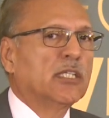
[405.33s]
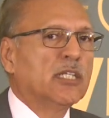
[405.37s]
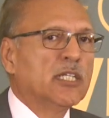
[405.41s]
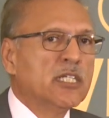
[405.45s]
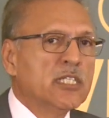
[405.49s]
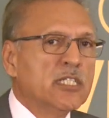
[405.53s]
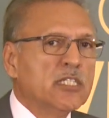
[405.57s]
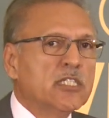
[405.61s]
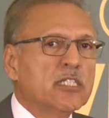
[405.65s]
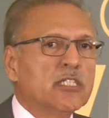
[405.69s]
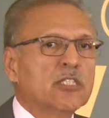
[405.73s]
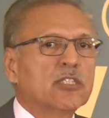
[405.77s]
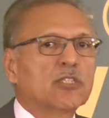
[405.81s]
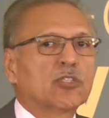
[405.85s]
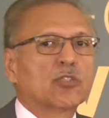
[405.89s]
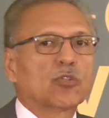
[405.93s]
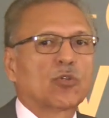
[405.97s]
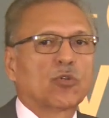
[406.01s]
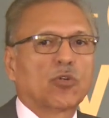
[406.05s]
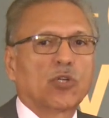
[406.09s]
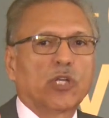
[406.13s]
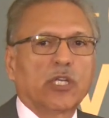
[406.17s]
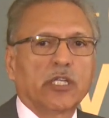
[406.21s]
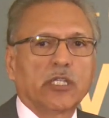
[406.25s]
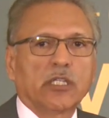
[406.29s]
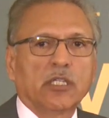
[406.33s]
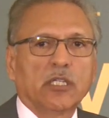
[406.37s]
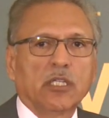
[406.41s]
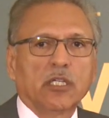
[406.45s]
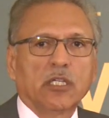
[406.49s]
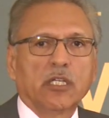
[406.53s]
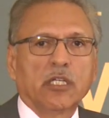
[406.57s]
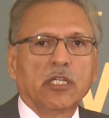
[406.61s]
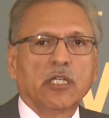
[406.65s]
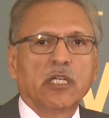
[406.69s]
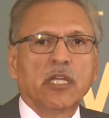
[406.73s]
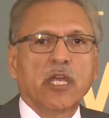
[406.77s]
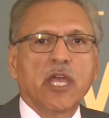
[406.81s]
engines rolling
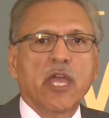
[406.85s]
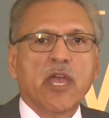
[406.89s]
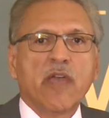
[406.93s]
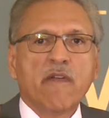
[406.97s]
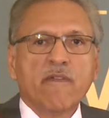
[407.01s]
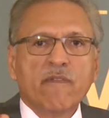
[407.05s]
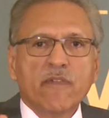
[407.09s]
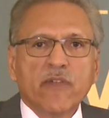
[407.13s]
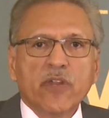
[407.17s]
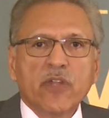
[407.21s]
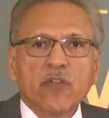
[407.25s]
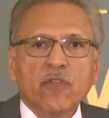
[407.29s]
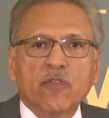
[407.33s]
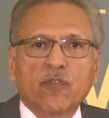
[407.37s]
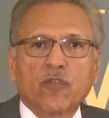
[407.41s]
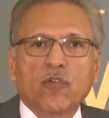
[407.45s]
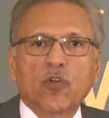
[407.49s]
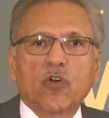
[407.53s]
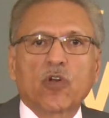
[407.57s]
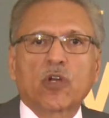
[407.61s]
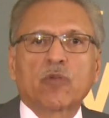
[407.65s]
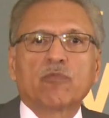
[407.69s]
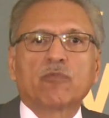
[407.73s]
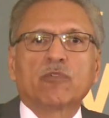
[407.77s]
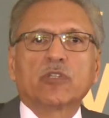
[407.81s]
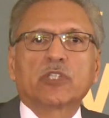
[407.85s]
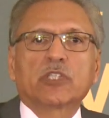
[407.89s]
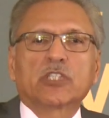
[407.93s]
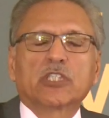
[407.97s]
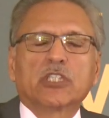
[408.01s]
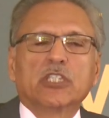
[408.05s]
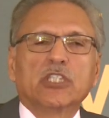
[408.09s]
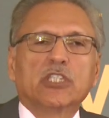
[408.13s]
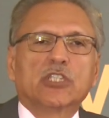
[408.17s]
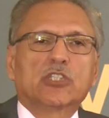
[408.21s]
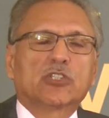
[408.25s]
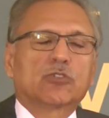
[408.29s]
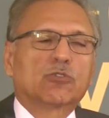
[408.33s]
in every forum which
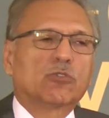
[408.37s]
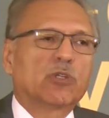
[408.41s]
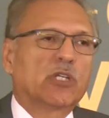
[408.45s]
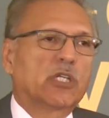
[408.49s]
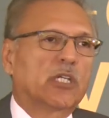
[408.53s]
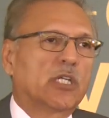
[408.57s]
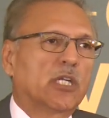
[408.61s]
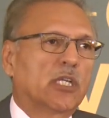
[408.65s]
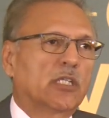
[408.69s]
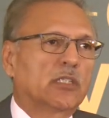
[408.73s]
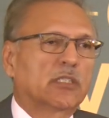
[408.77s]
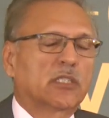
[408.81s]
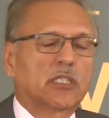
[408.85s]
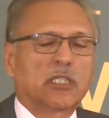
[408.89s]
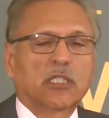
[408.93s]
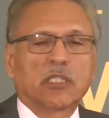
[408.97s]
needs to address,